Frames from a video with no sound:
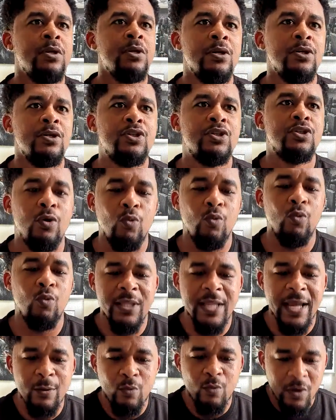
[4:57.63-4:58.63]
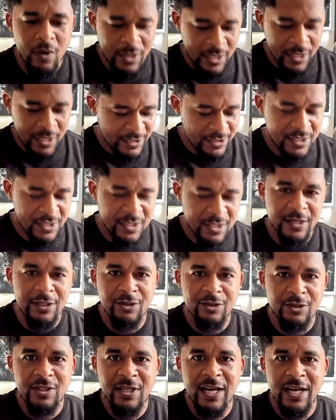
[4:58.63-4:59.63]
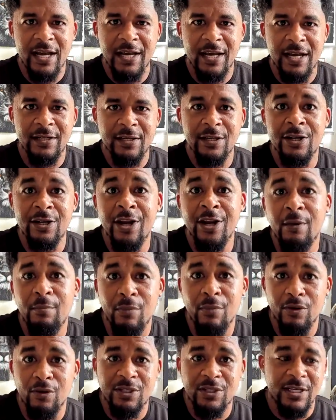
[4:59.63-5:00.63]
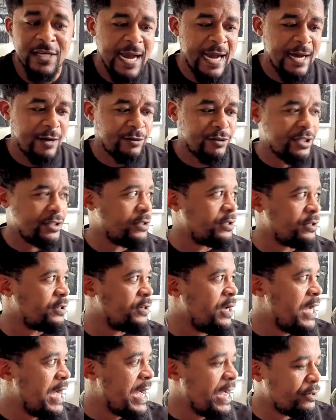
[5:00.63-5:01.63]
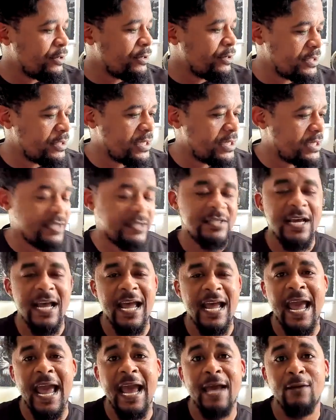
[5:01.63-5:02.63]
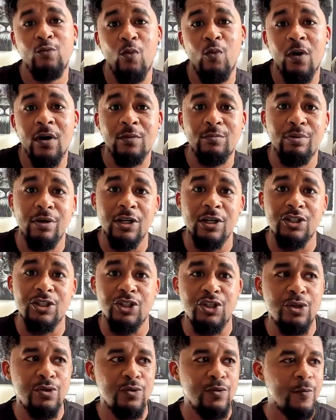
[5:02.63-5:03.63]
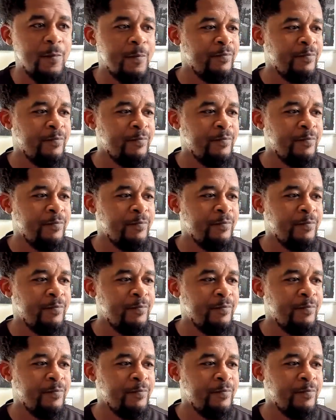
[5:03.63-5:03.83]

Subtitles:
So when they wanted us to understand numbers and how to add 1 plus 2,